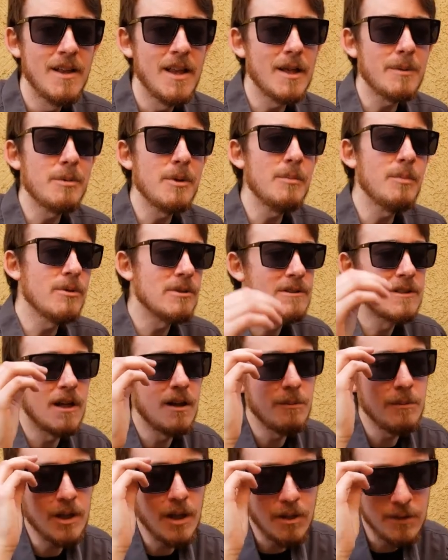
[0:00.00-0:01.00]
People tell
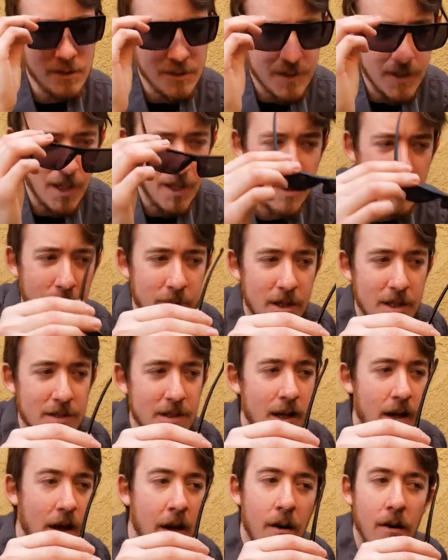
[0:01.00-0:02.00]
me all the time, they
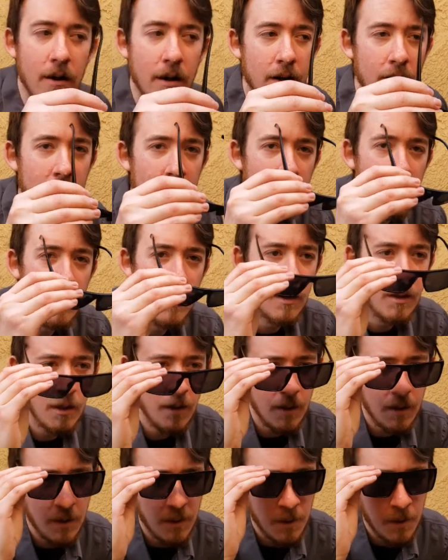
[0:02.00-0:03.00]
say, Eric,
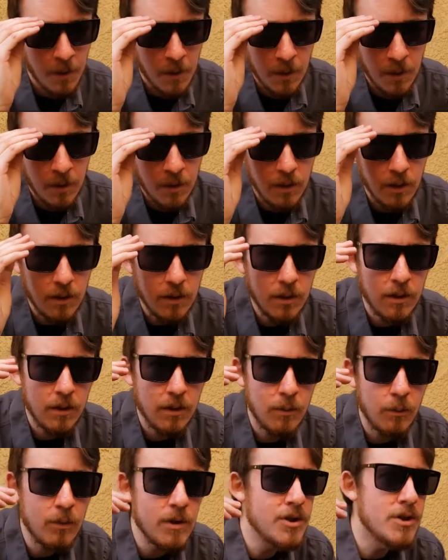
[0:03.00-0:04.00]

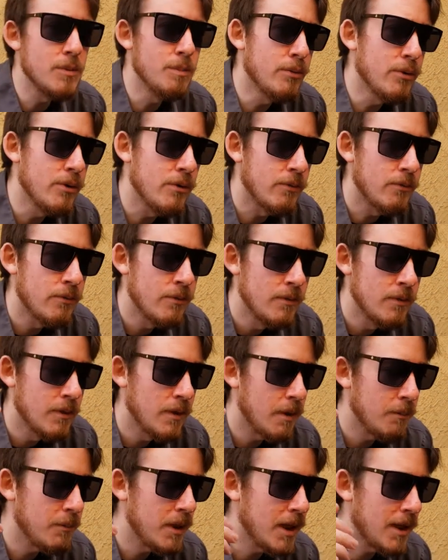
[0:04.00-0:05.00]
where's your proof?
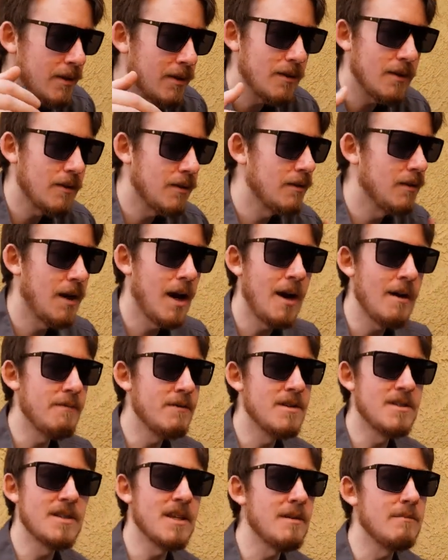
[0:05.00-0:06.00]
I'm like, I have
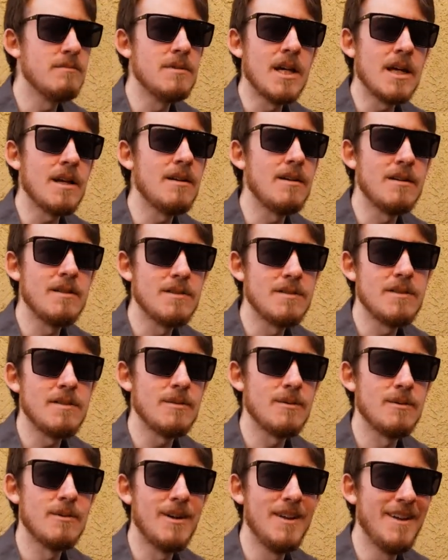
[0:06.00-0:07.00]
the same data as
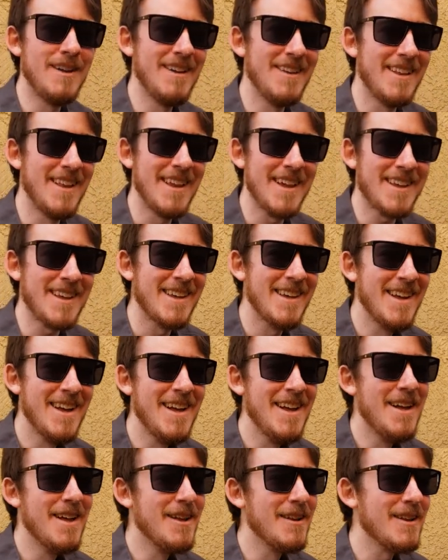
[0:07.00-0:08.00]
you.
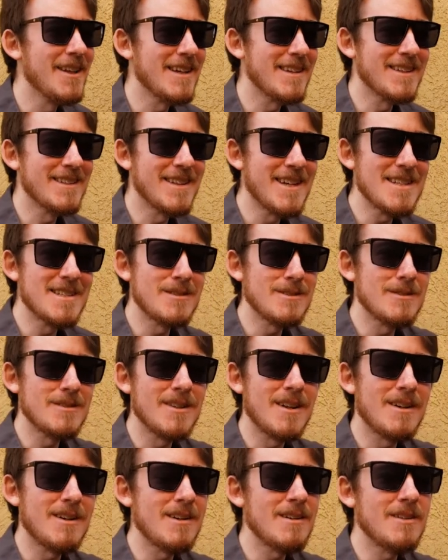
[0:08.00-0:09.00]
That's
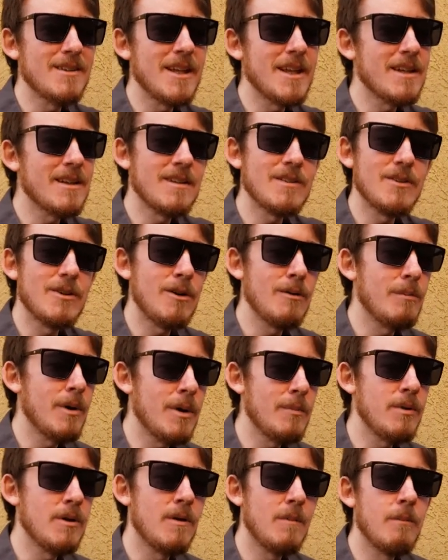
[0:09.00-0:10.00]
there
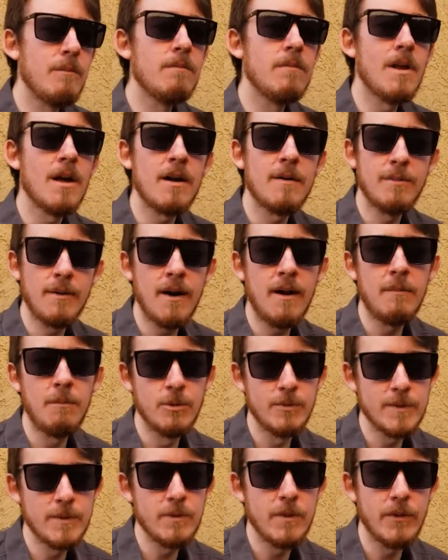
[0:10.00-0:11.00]
might be a lot of
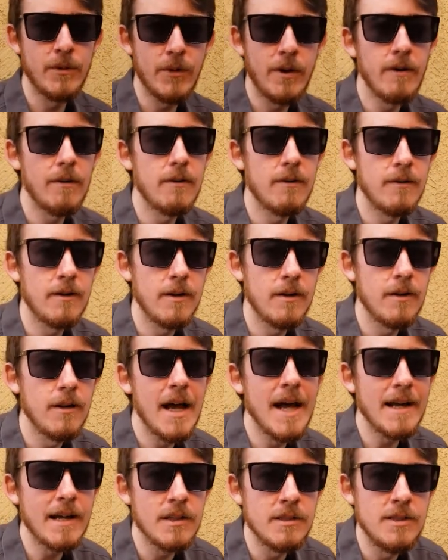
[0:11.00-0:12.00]
problems with our
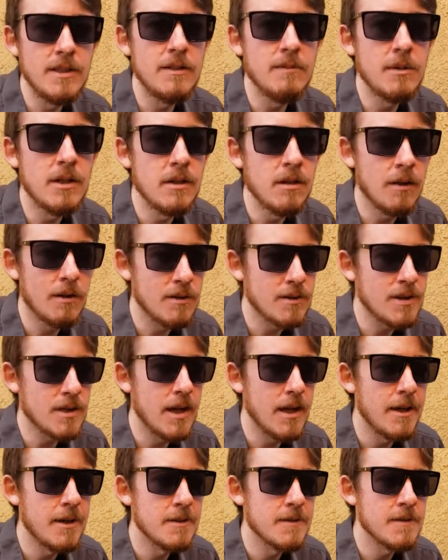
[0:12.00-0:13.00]
academia, our
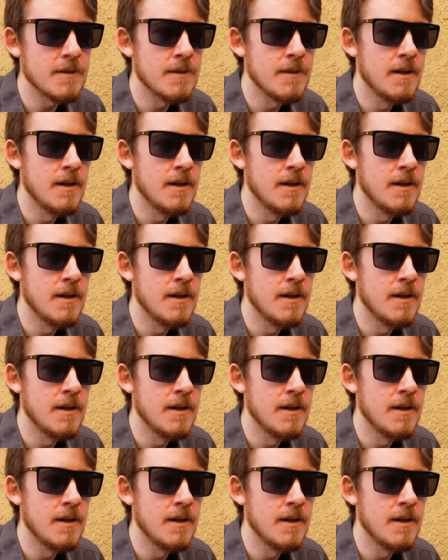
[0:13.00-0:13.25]
science,